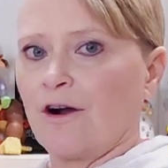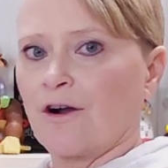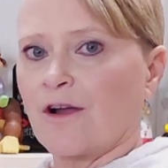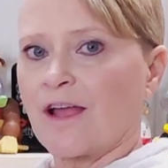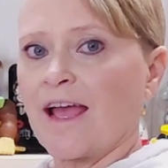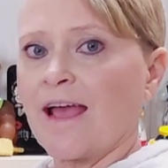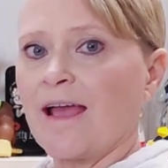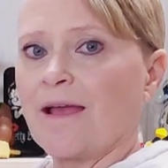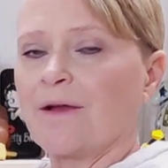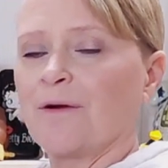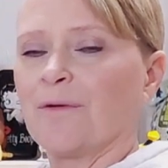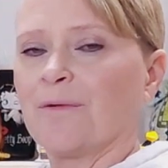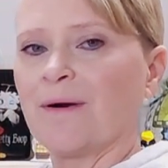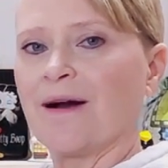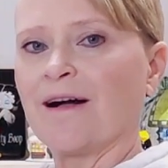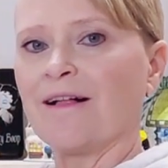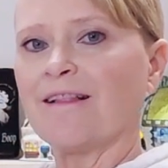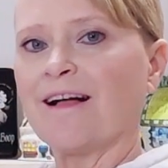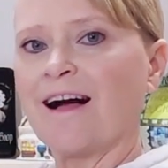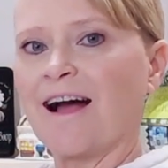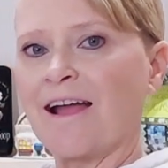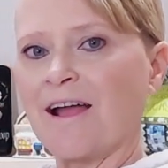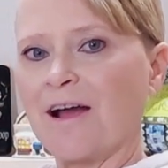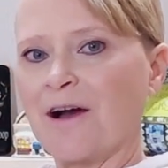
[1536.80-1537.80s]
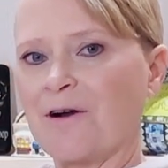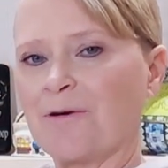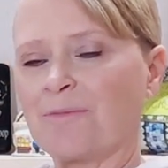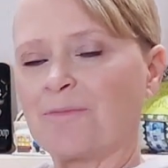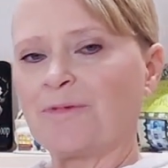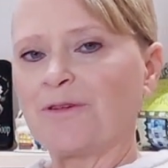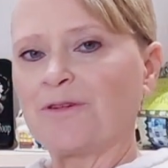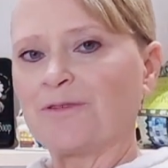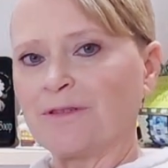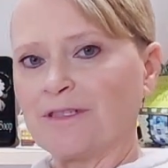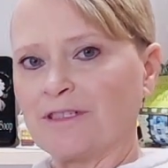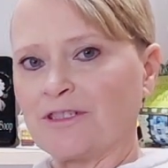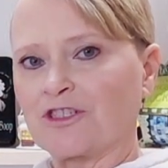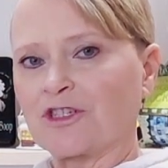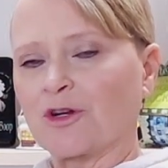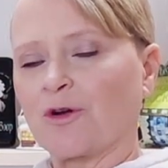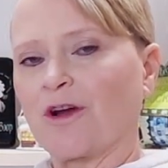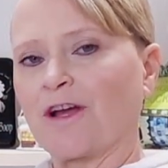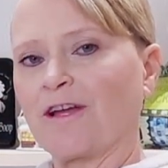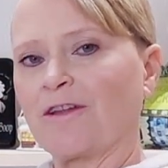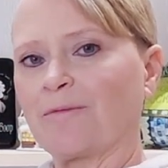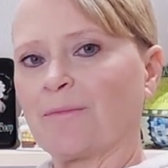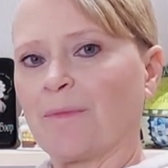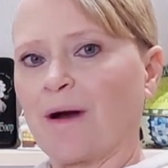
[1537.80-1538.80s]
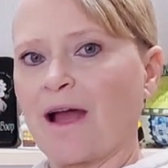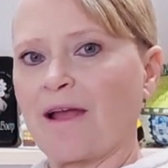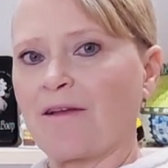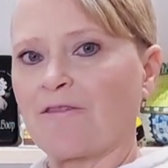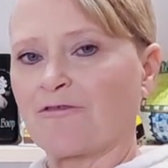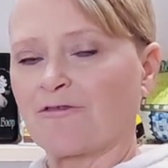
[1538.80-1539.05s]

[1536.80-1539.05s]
Okay, well, I hope you enjoyed my